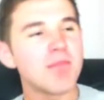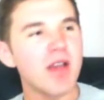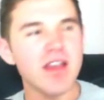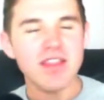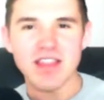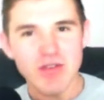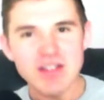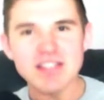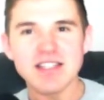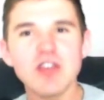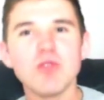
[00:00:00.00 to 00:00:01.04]
But there
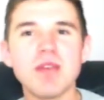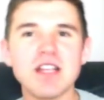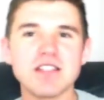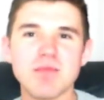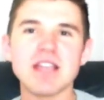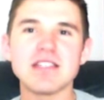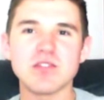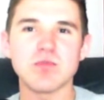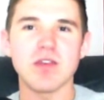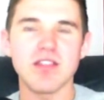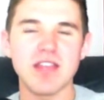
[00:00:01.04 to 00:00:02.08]
is little bits and
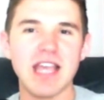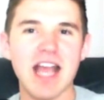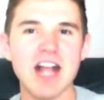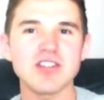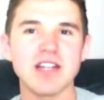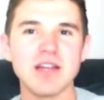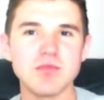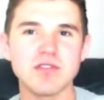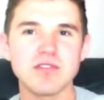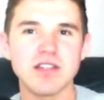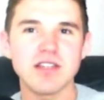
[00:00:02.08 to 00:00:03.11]
pieces where you're thinking actually it
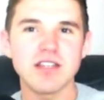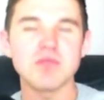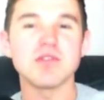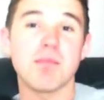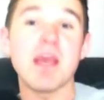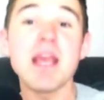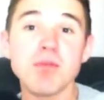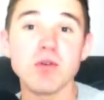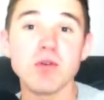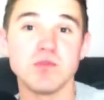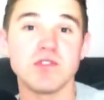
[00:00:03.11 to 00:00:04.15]
was a
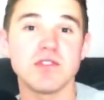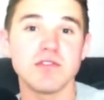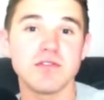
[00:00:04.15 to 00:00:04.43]
people's